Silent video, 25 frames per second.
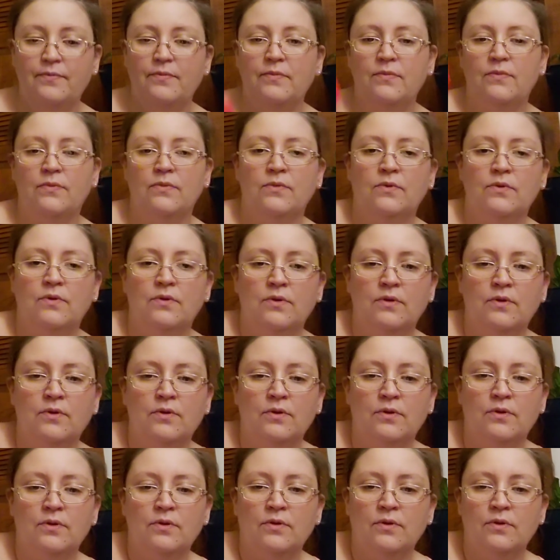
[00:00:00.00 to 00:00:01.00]

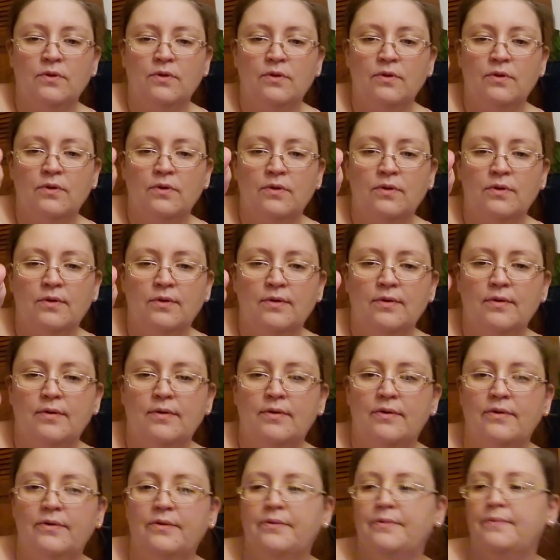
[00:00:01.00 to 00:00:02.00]

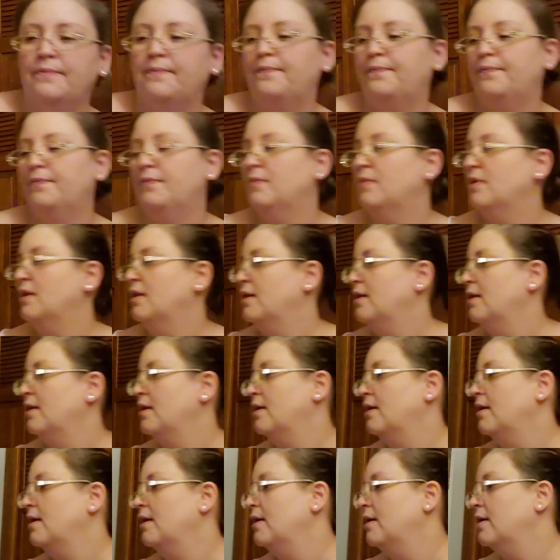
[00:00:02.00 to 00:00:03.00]

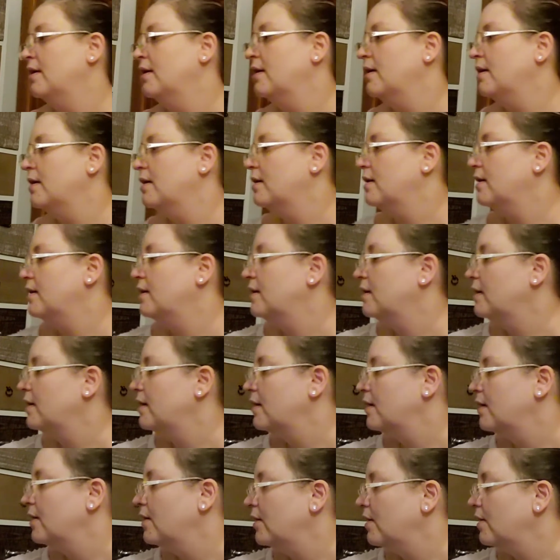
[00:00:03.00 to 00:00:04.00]

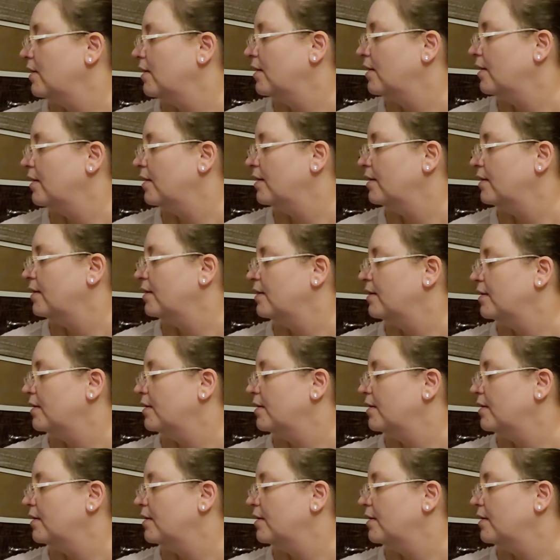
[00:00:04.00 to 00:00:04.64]
No one is speaking in this clip.